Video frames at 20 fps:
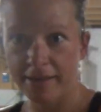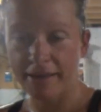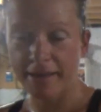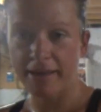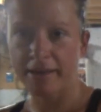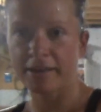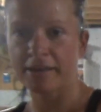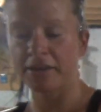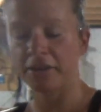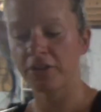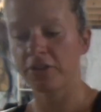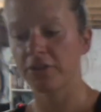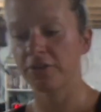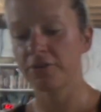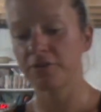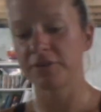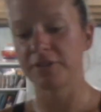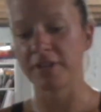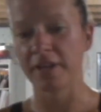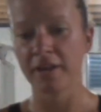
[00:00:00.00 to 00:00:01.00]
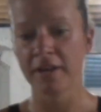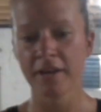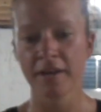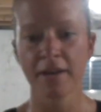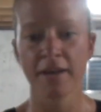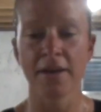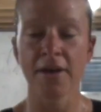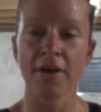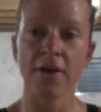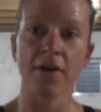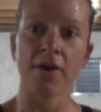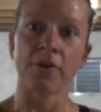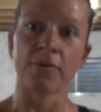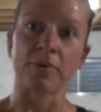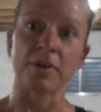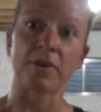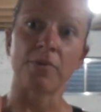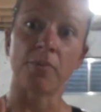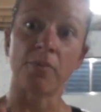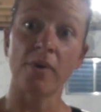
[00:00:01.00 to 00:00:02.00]
That concludes
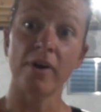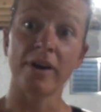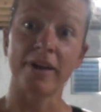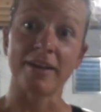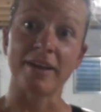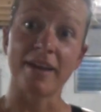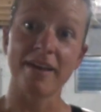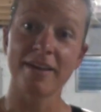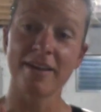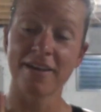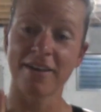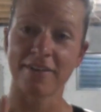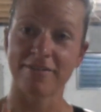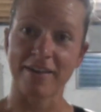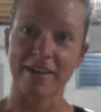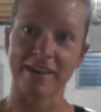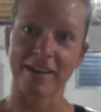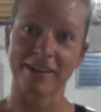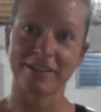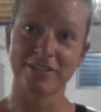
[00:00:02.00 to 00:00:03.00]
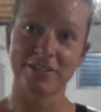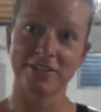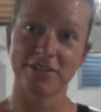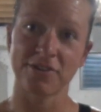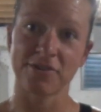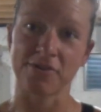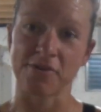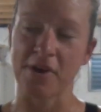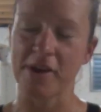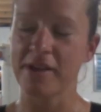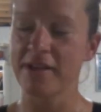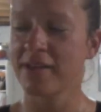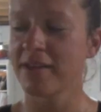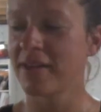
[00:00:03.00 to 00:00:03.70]
week one of AX2.